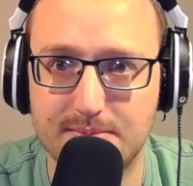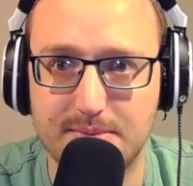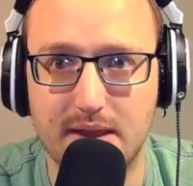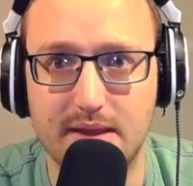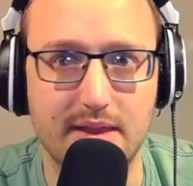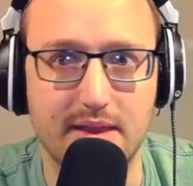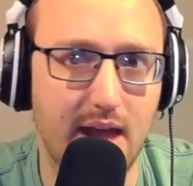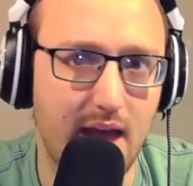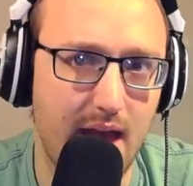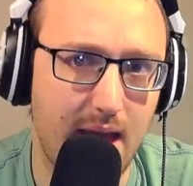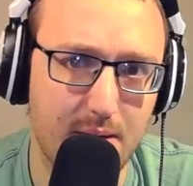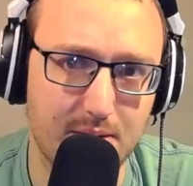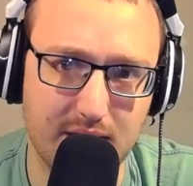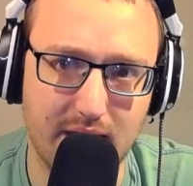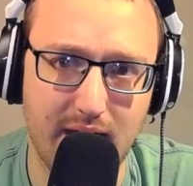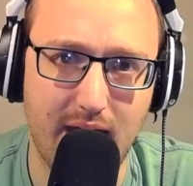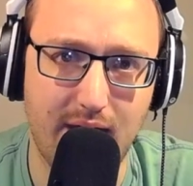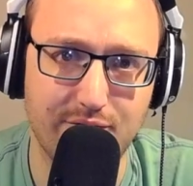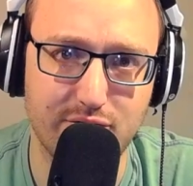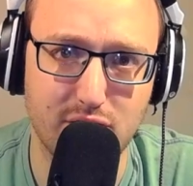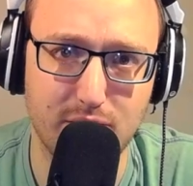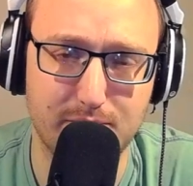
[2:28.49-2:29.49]
then they
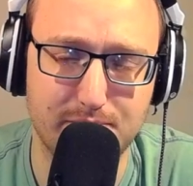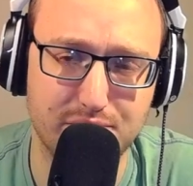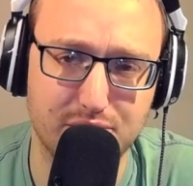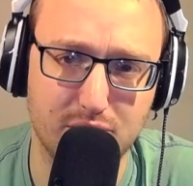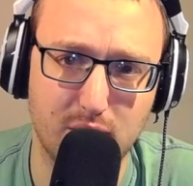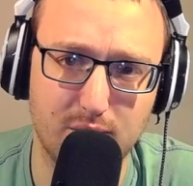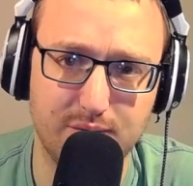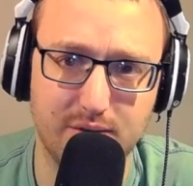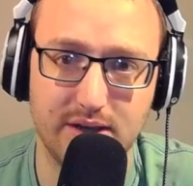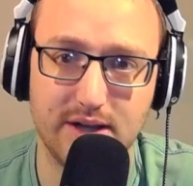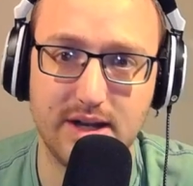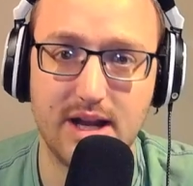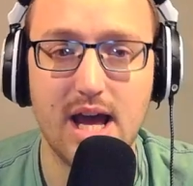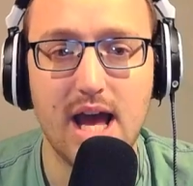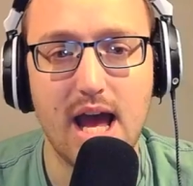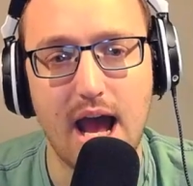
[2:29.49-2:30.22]
have to approve it,